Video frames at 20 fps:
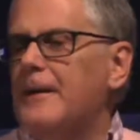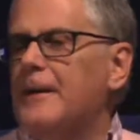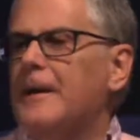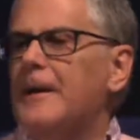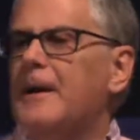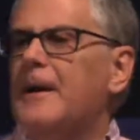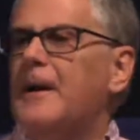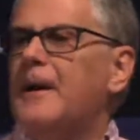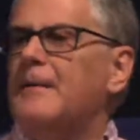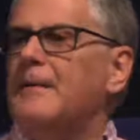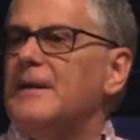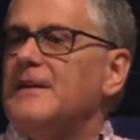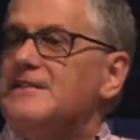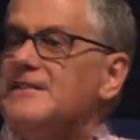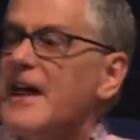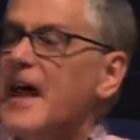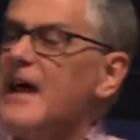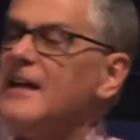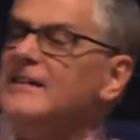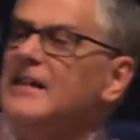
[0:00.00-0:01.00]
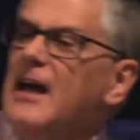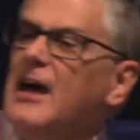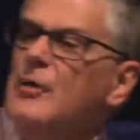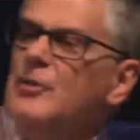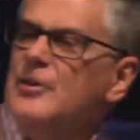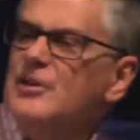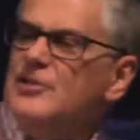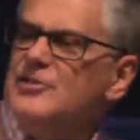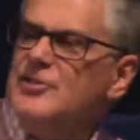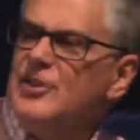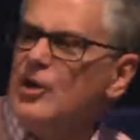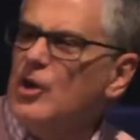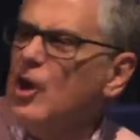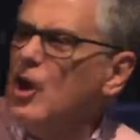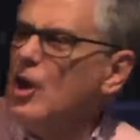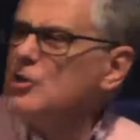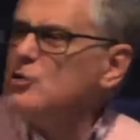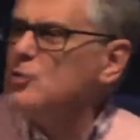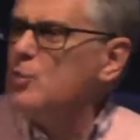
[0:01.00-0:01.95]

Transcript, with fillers: uh, exactly how it is that God's